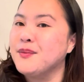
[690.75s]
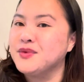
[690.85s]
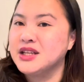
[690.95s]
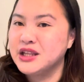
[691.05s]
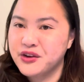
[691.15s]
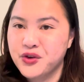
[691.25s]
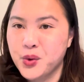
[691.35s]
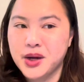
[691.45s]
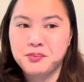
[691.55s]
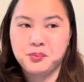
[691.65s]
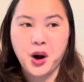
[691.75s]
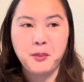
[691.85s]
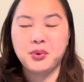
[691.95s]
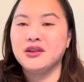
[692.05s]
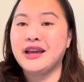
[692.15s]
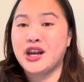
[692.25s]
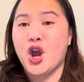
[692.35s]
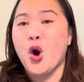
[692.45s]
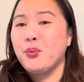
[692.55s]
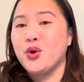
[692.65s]
deliver it properly and I
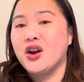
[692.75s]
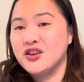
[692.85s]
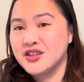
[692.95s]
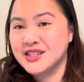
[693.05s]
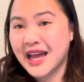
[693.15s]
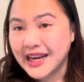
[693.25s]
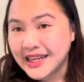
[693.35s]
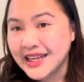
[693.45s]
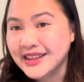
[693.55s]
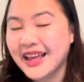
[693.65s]
hope you understand it.